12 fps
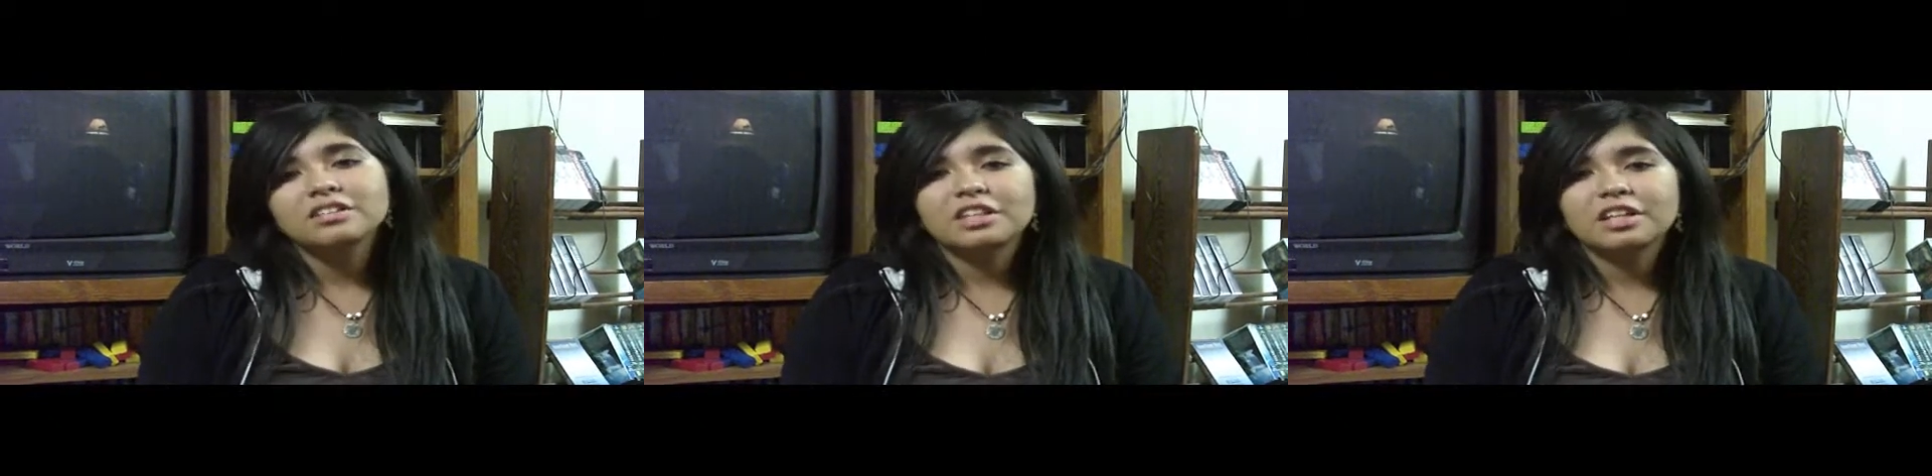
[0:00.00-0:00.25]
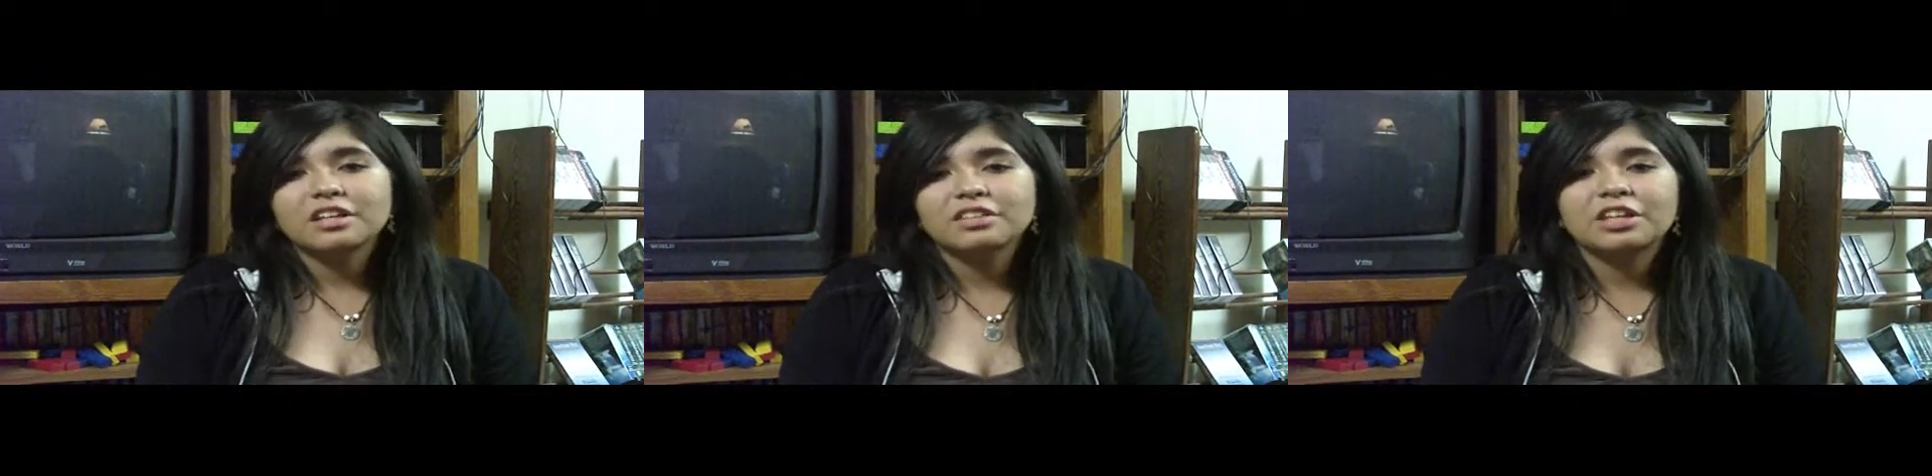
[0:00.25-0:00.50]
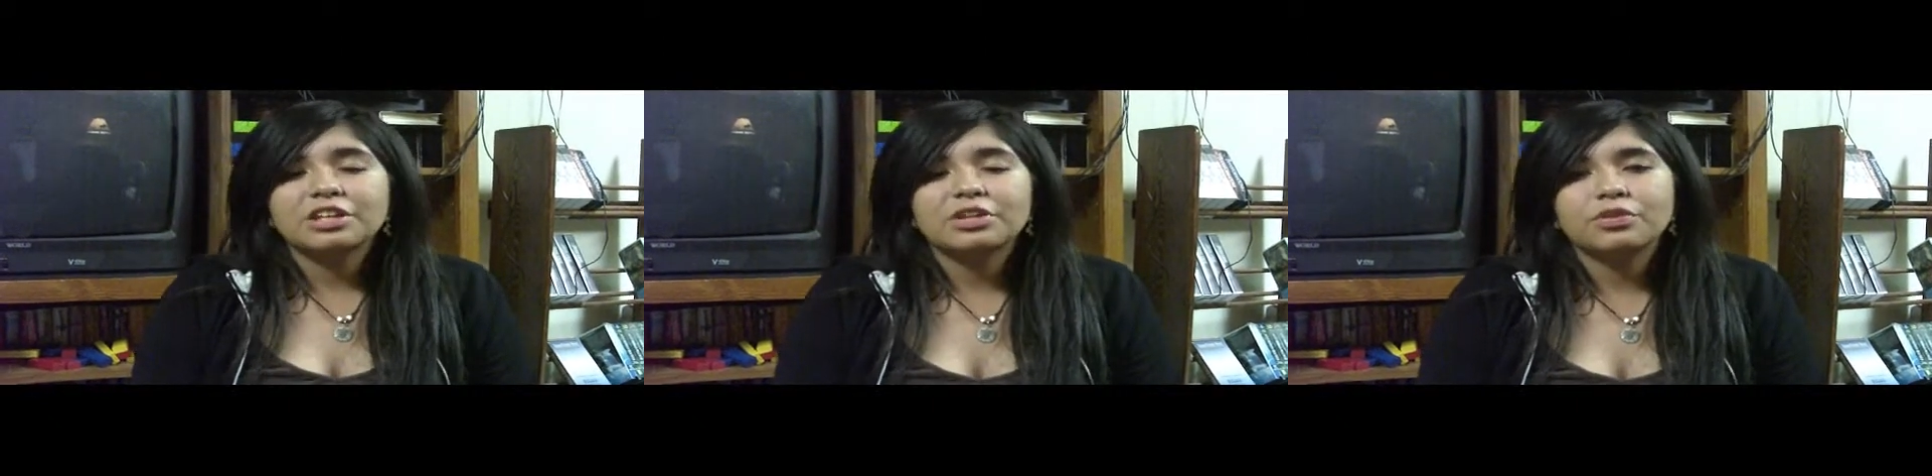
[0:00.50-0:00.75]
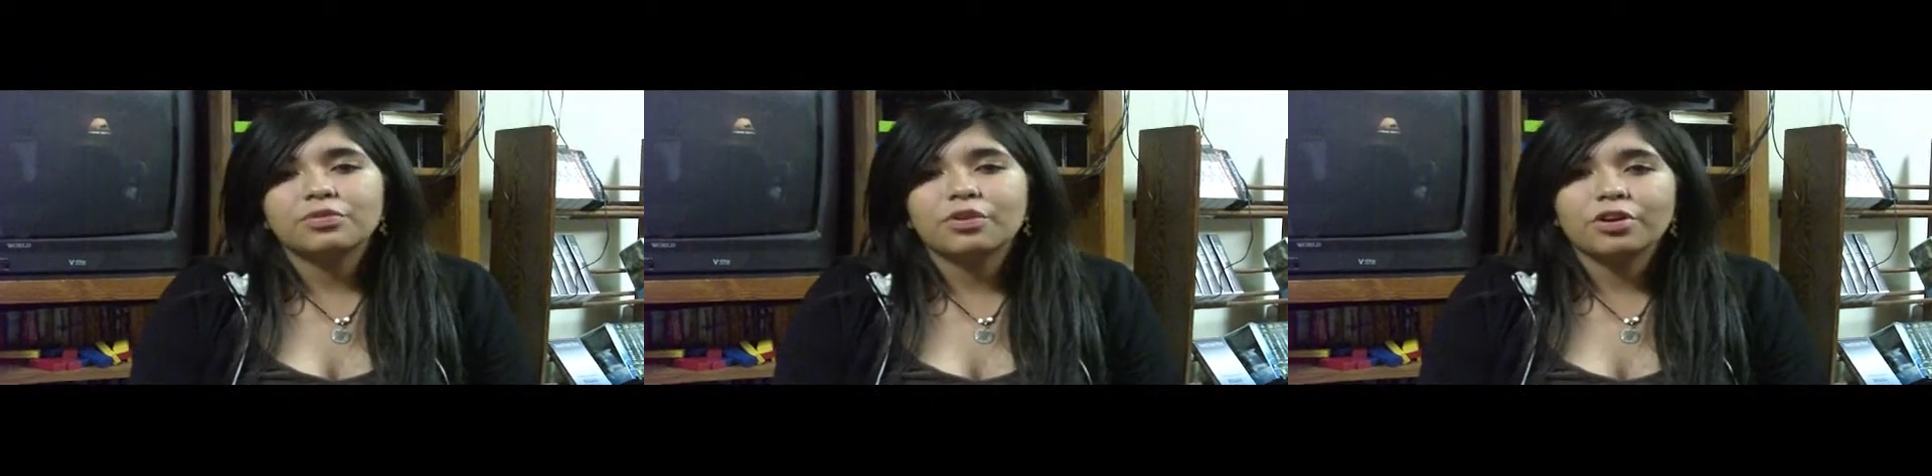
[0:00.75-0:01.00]
Taylor
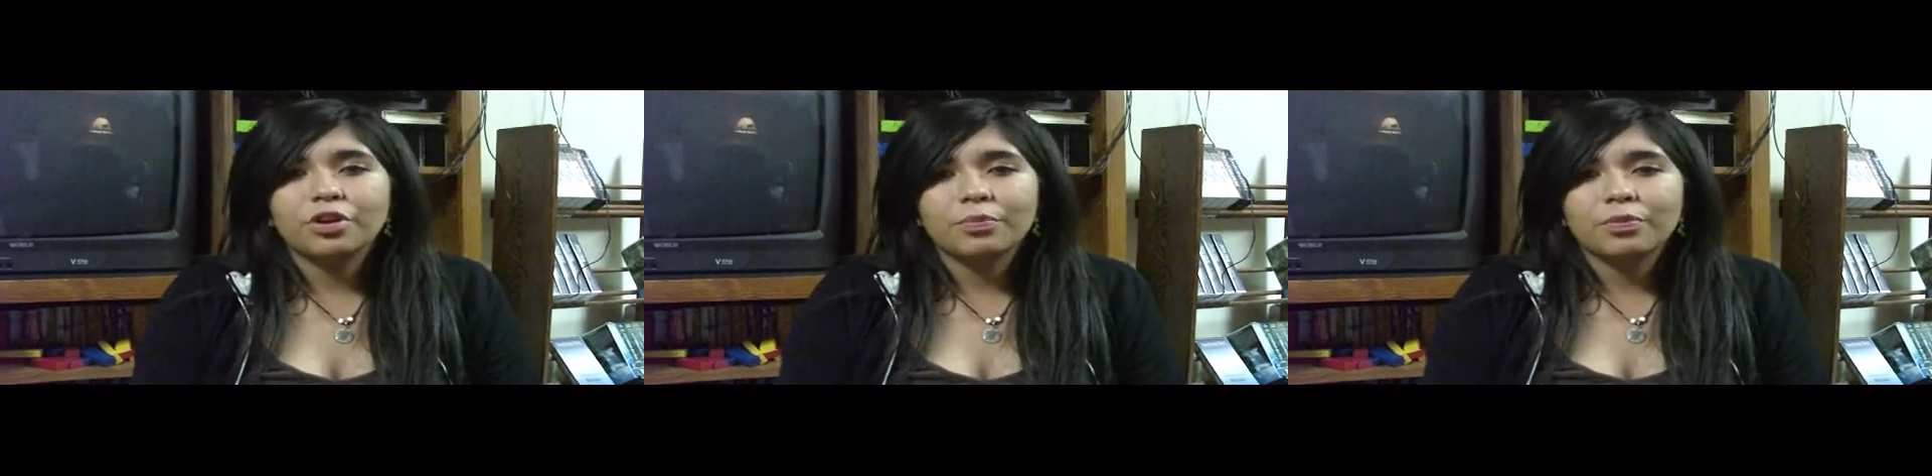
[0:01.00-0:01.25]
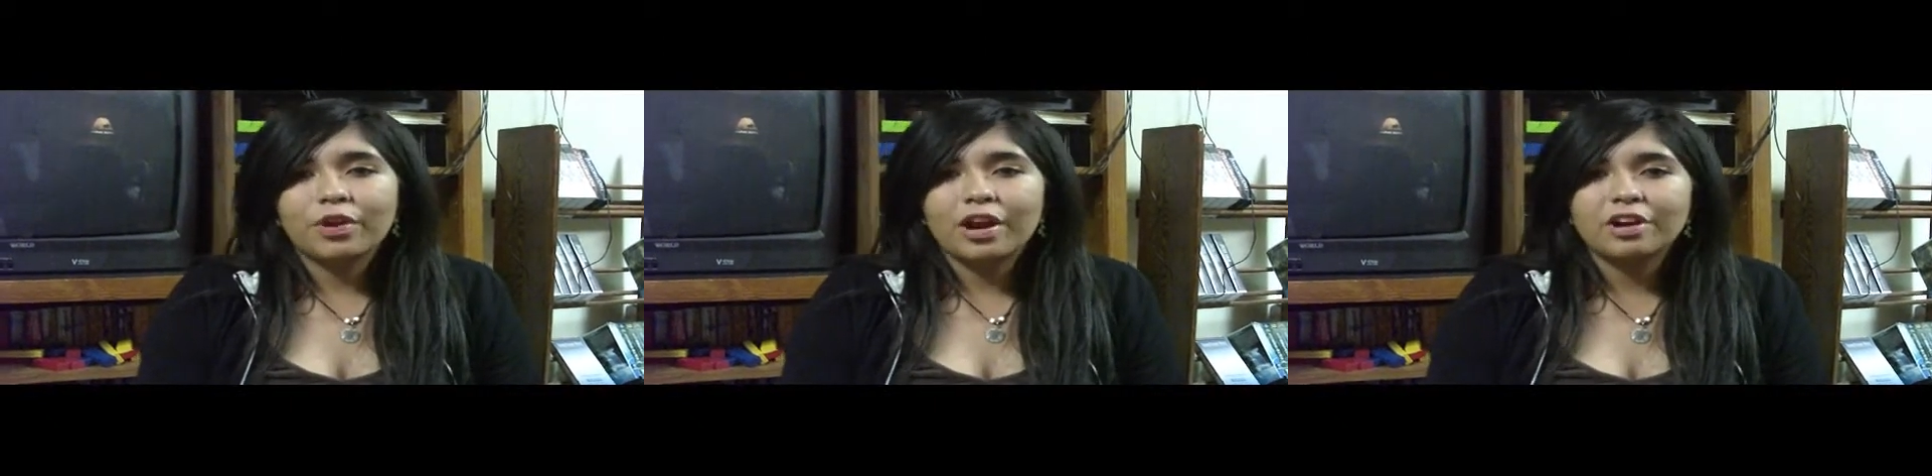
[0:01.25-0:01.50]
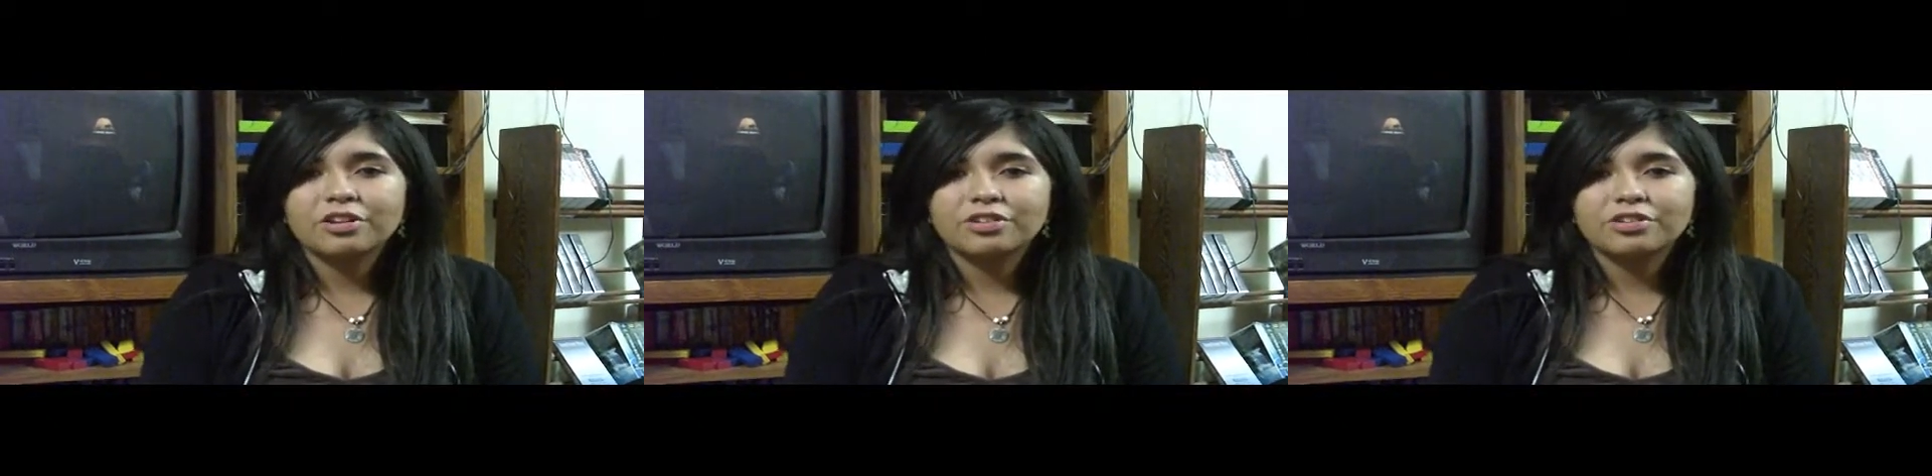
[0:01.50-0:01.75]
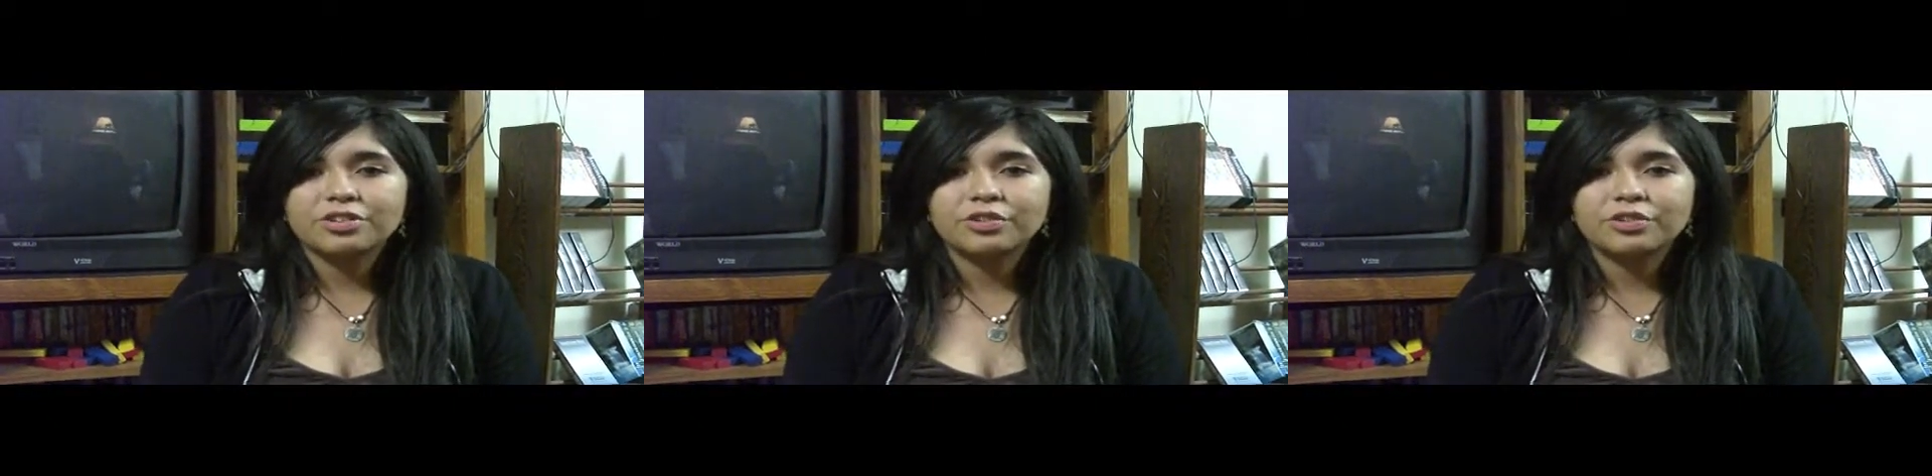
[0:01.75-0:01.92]
thank you for all your prayers